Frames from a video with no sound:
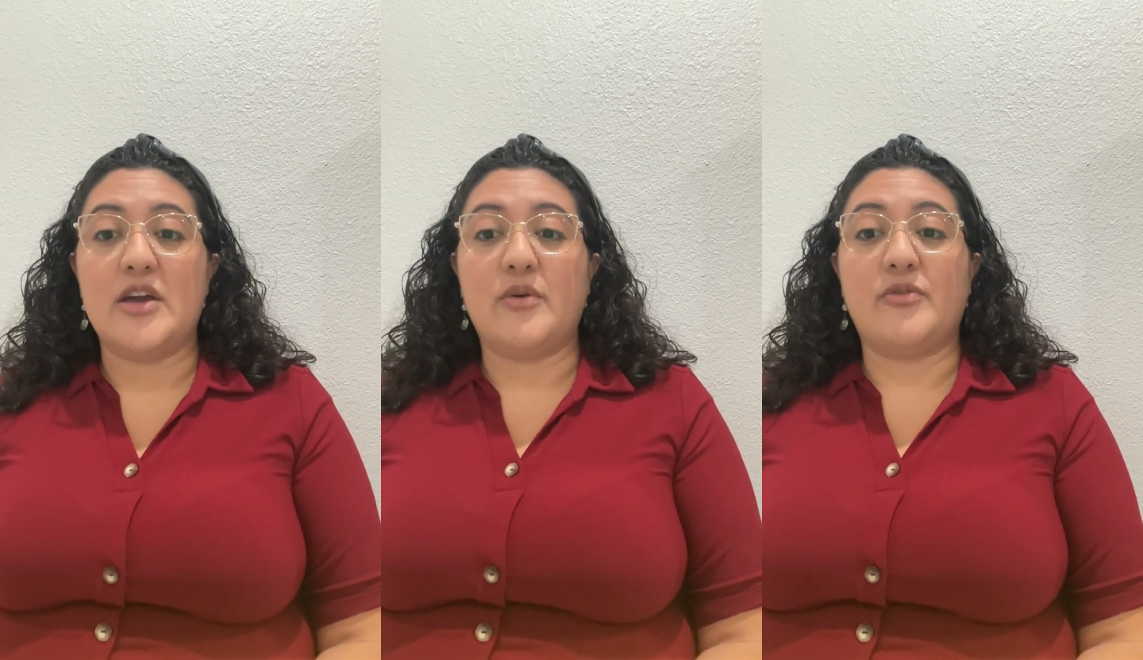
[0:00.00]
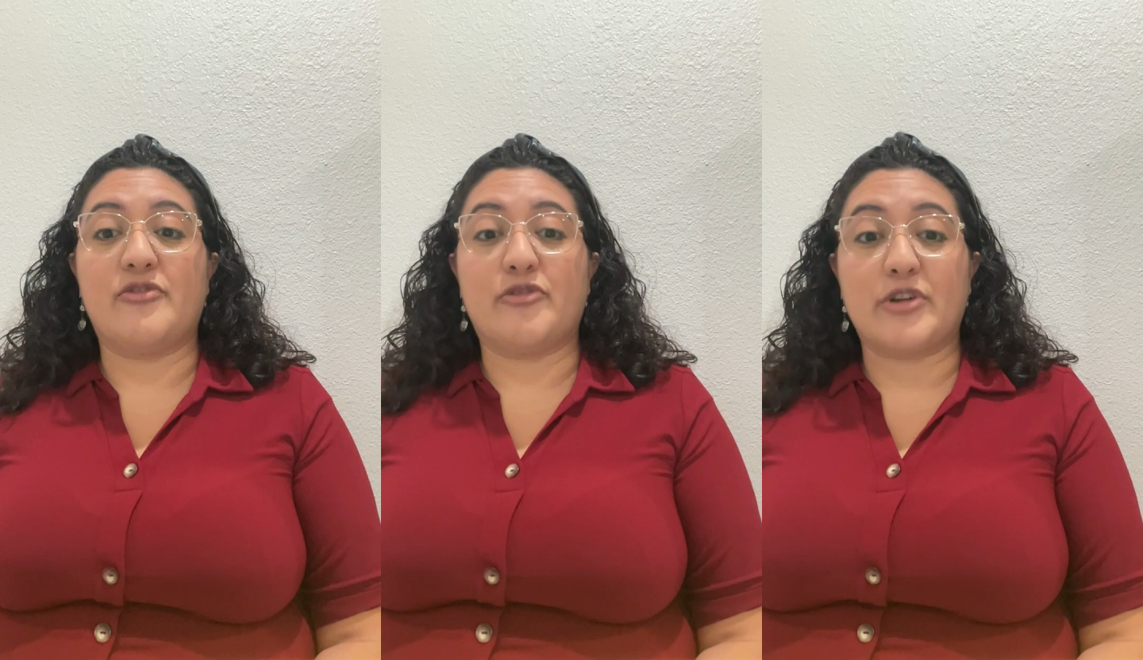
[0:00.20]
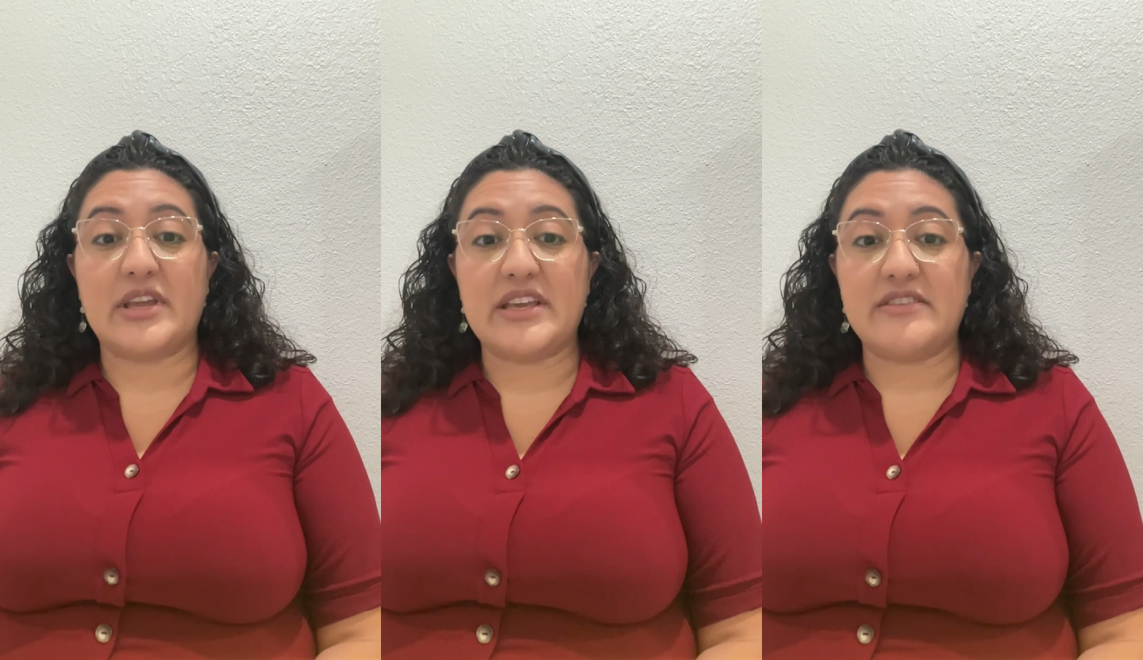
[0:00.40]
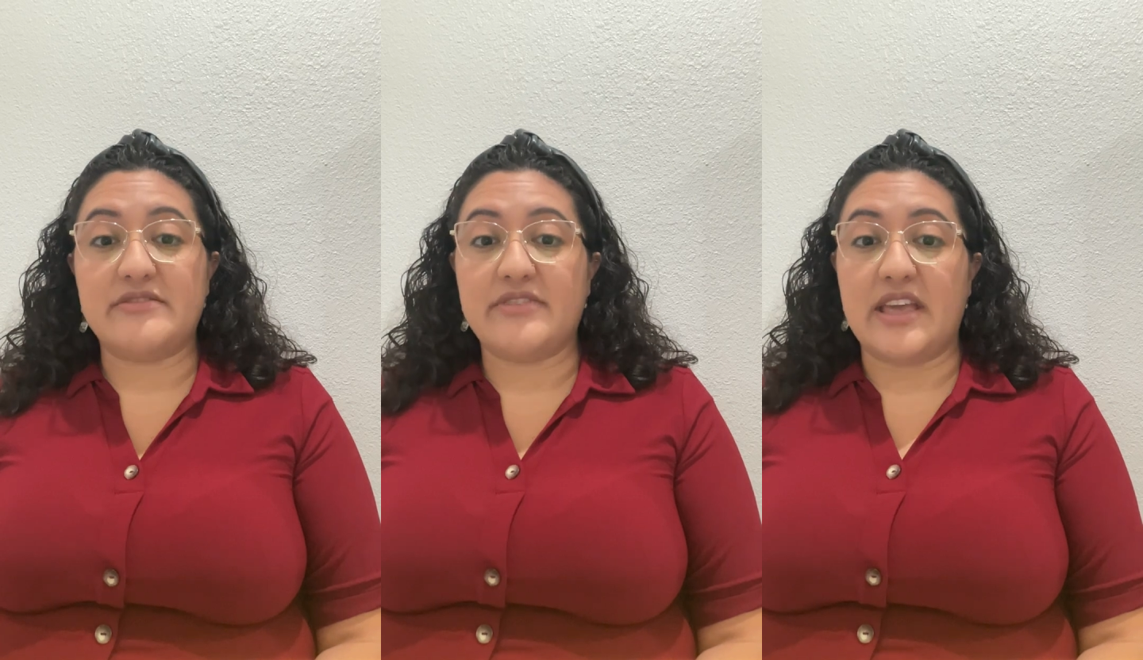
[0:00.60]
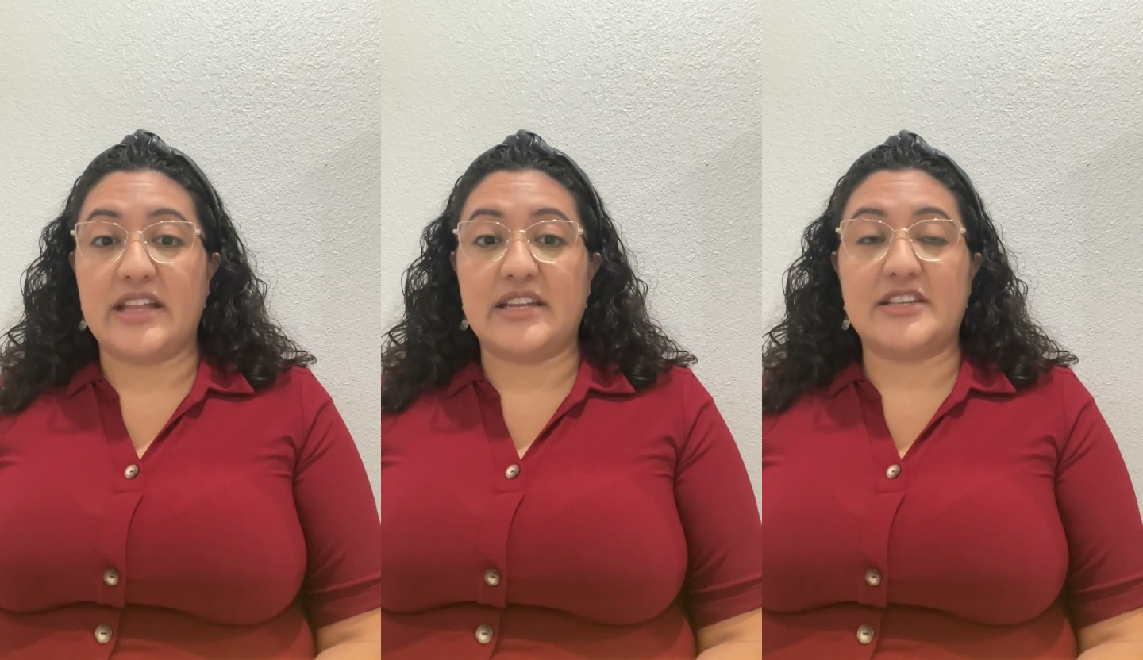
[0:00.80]
free of
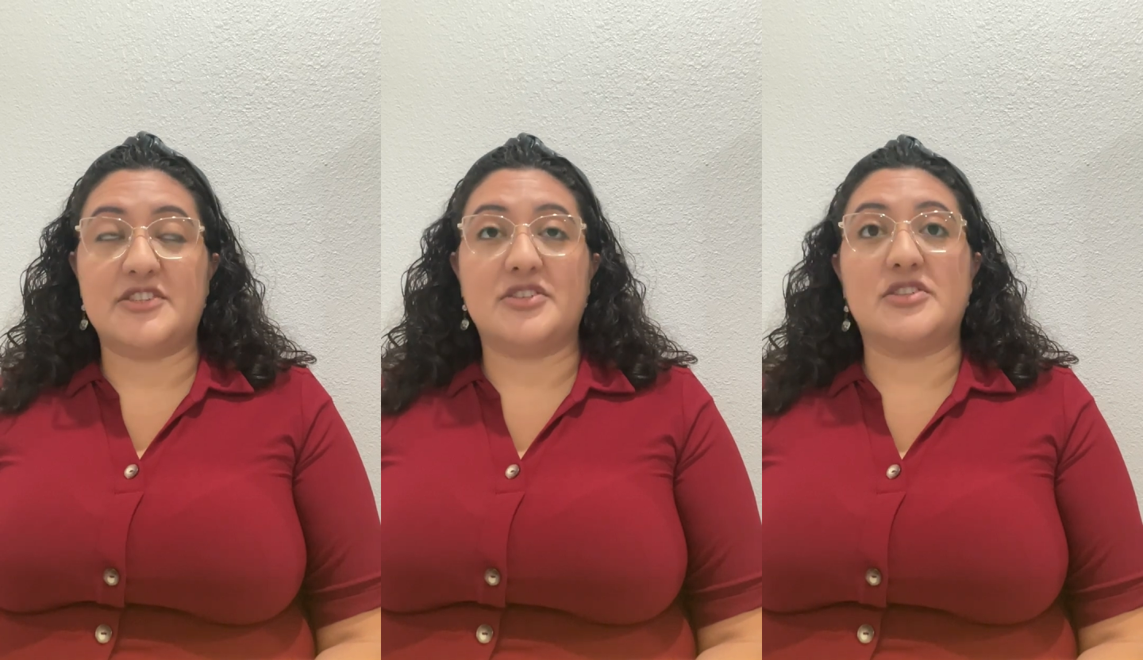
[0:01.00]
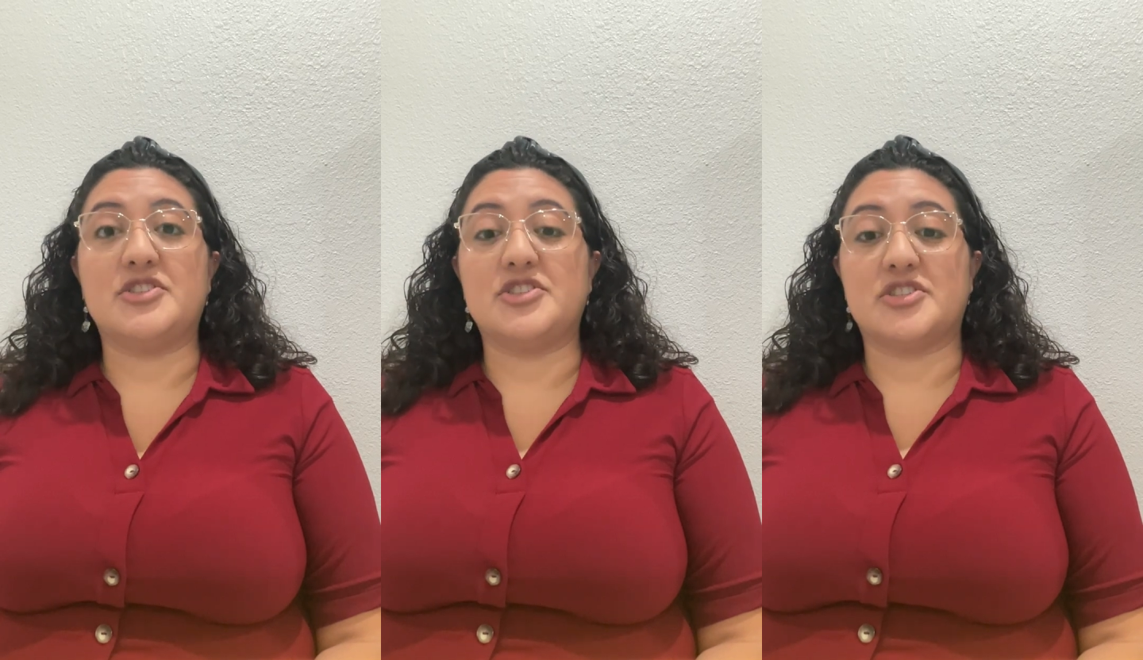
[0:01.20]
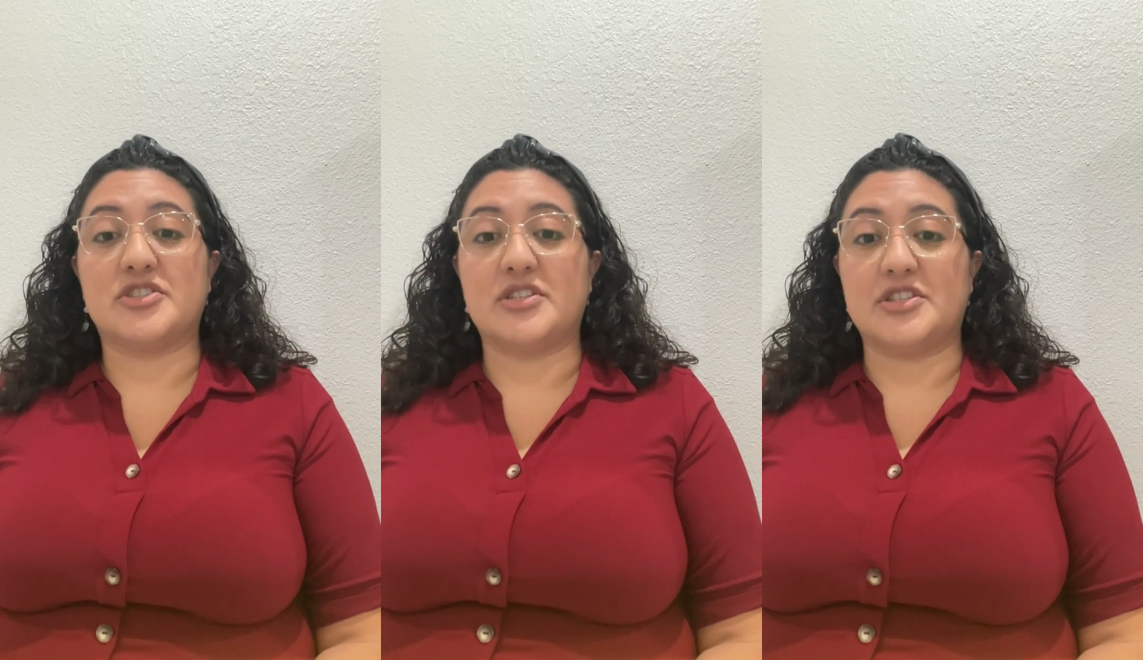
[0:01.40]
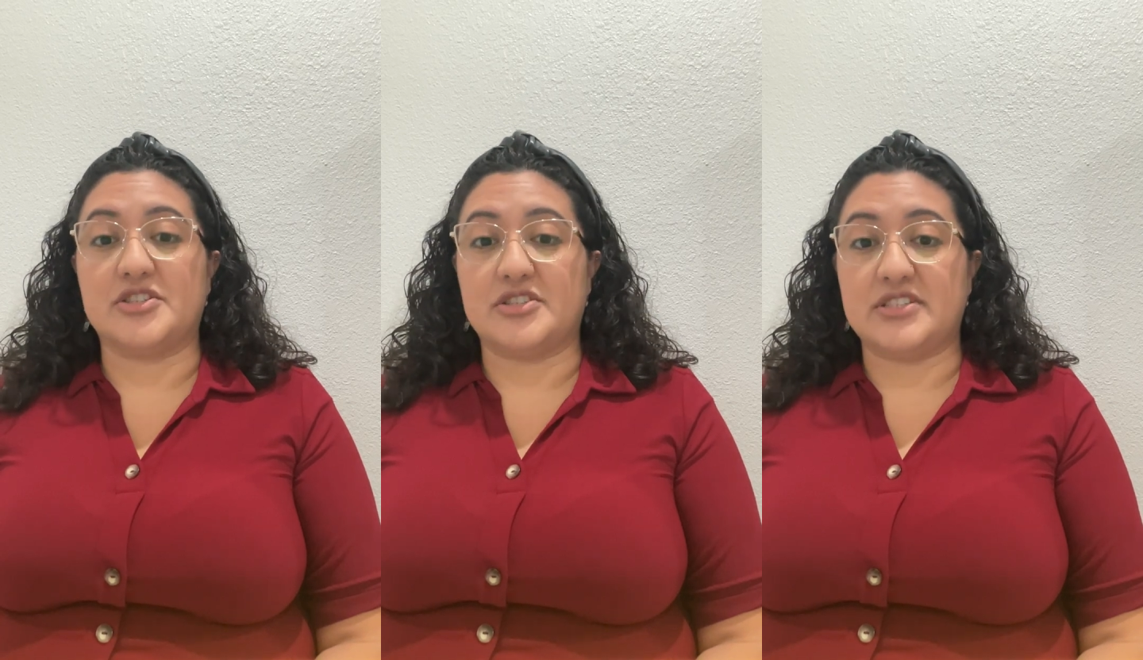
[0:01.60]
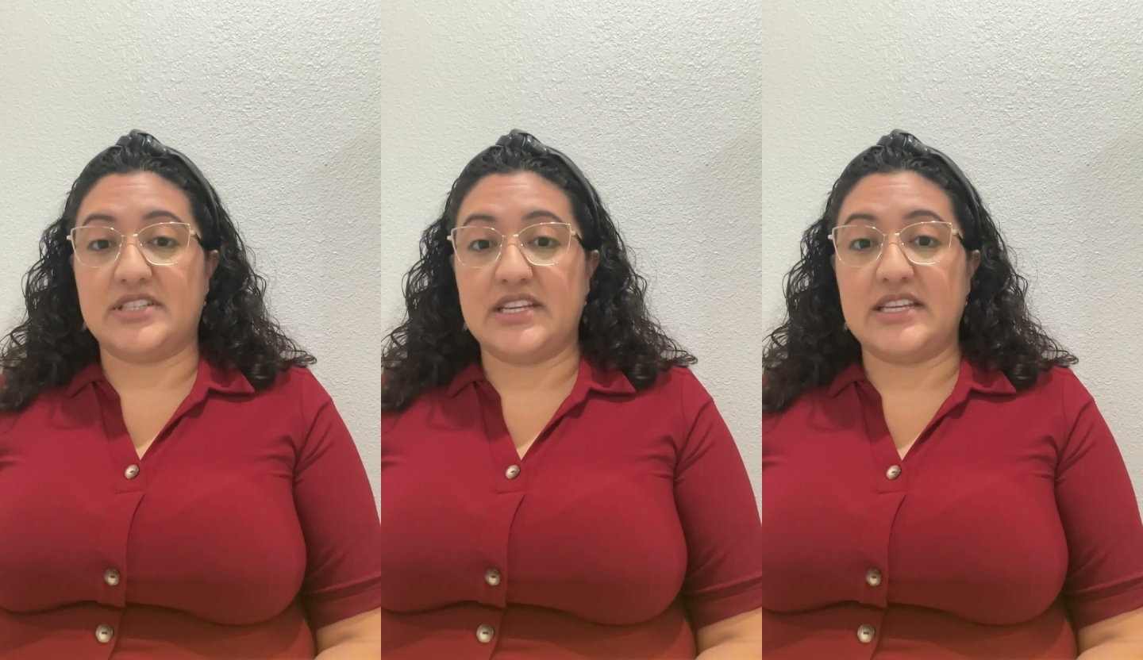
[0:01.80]
vagueness to ensure
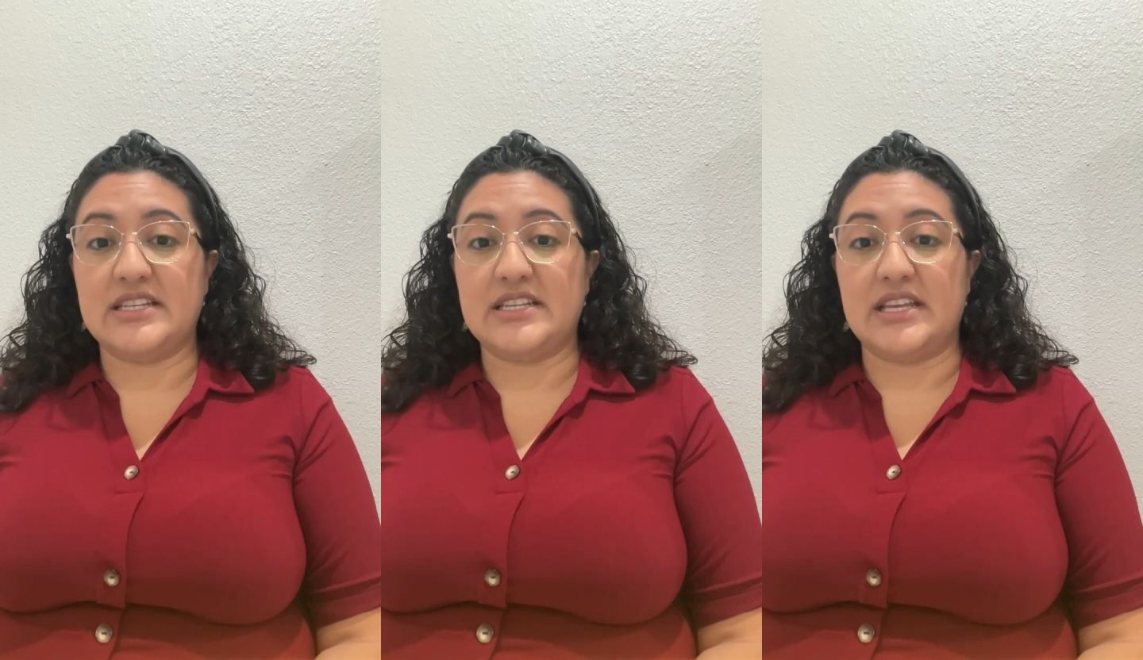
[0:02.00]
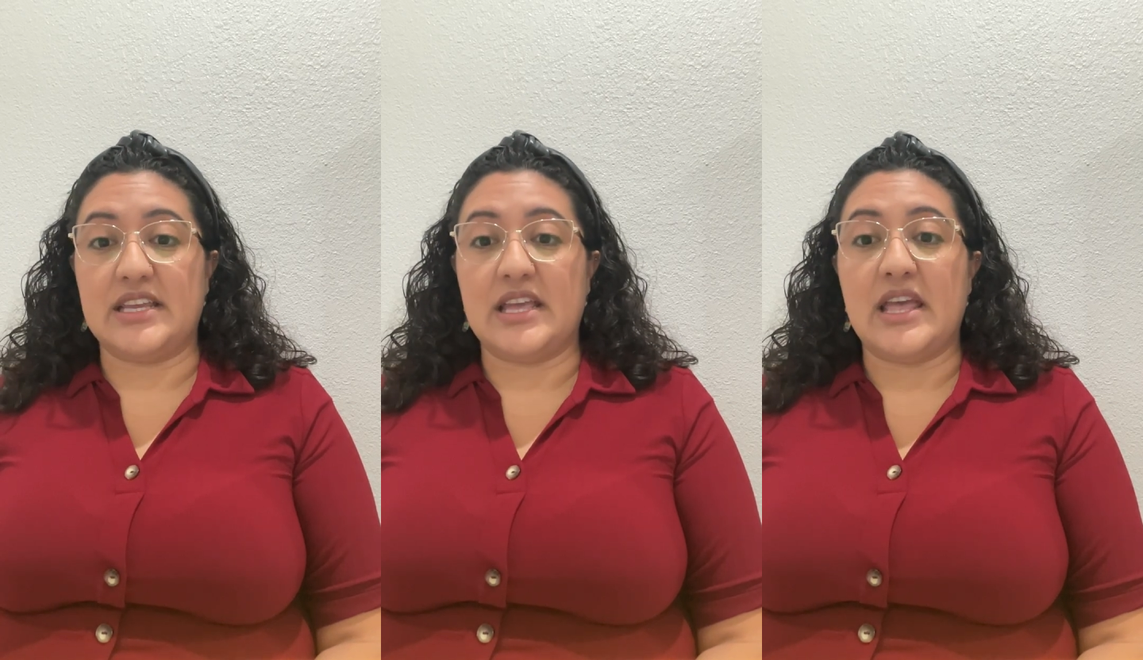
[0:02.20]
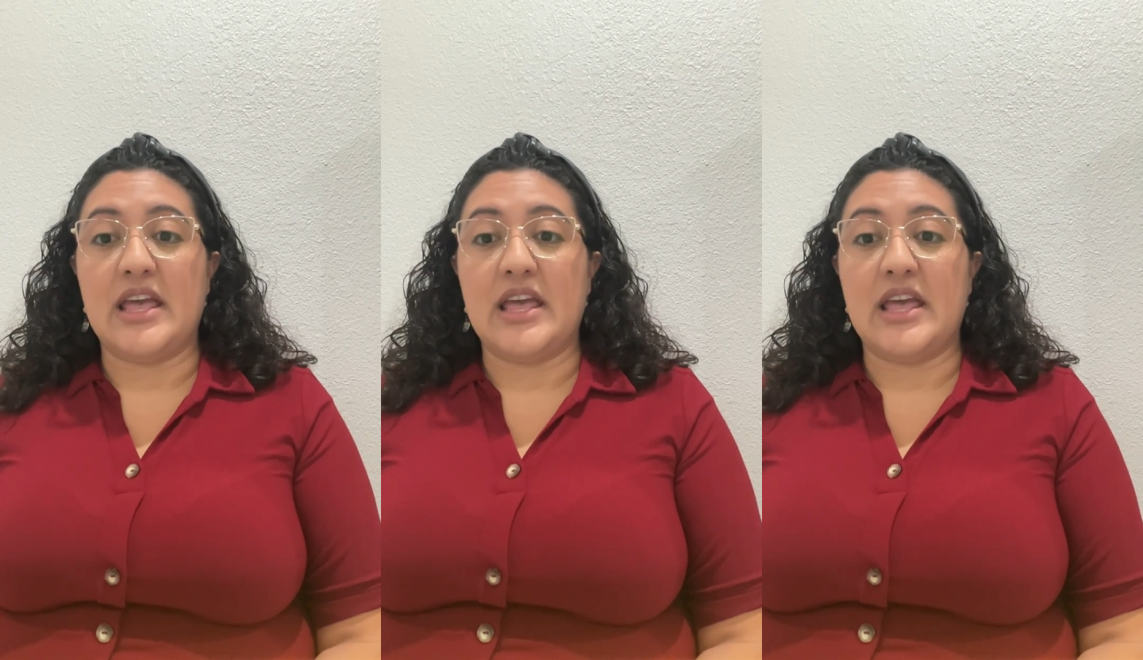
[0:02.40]
understanding.